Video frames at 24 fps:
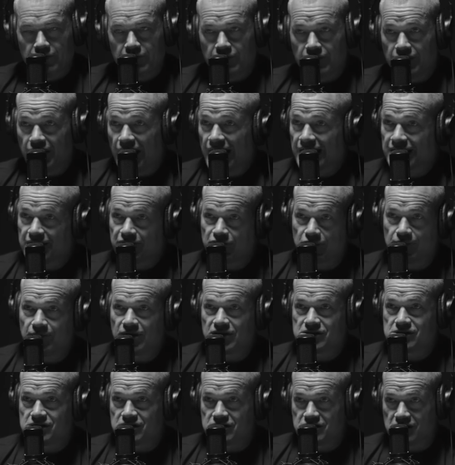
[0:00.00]
Not even
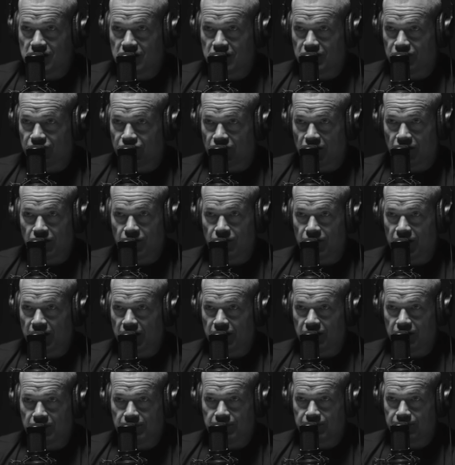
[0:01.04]
much to say to follow
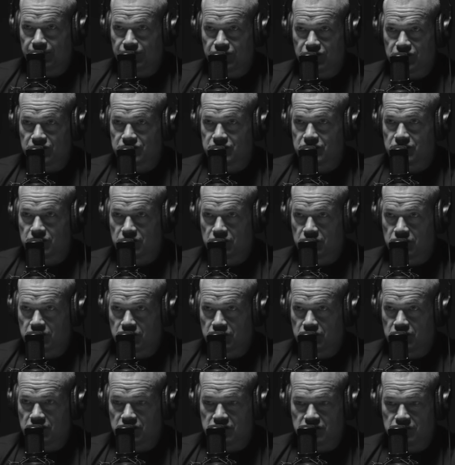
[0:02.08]
that up.
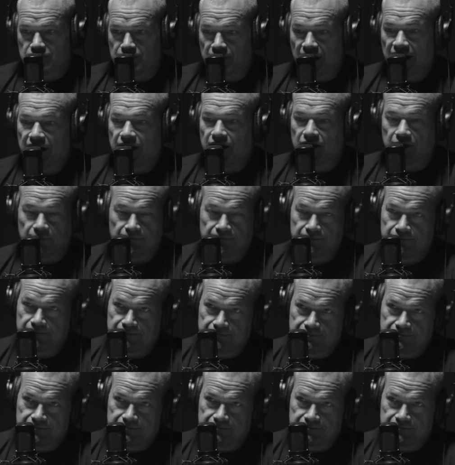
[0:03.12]
Just mayhem.